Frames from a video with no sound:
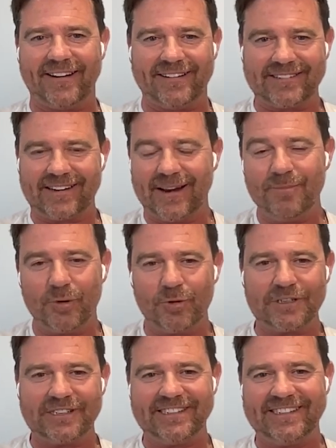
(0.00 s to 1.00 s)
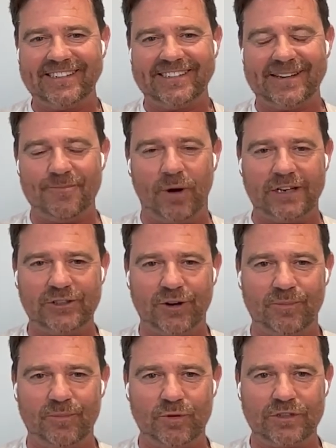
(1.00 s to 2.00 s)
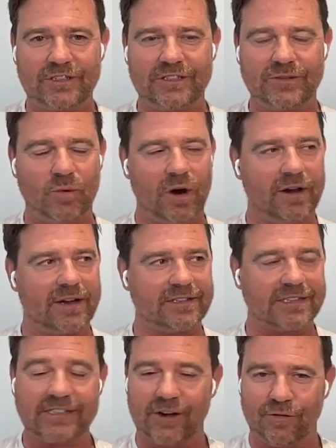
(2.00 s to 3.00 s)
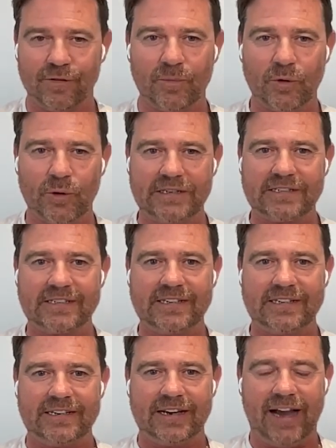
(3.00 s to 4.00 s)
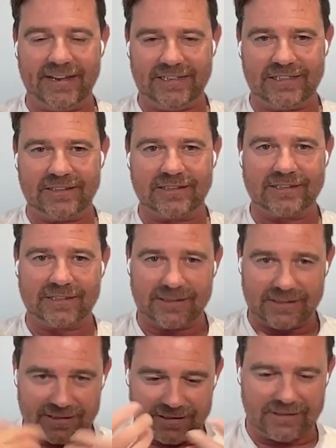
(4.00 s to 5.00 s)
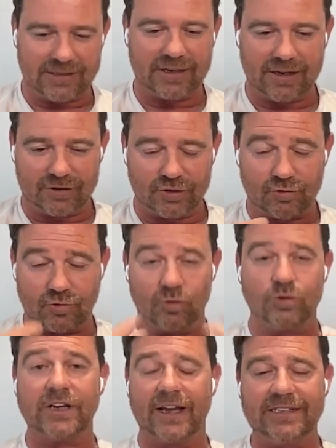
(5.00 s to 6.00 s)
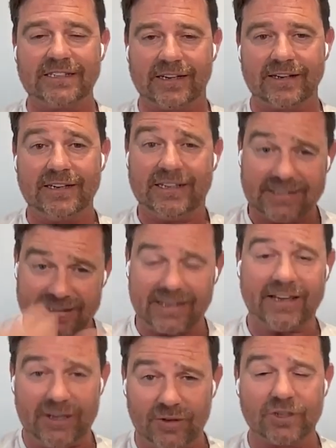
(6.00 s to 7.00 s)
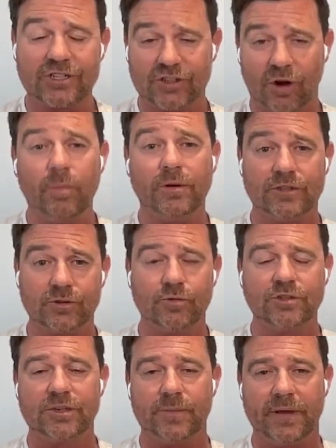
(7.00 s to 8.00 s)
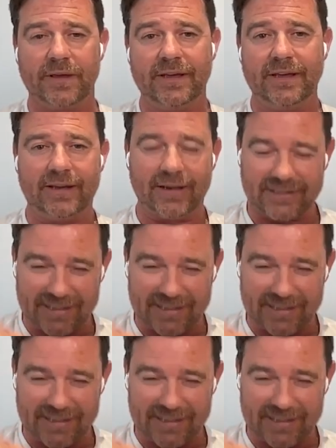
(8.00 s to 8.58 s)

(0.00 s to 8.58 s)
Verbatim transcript: a clipboard, and my job was to work as a self-employed agent to to to pull data to get you to stop and talk to me and to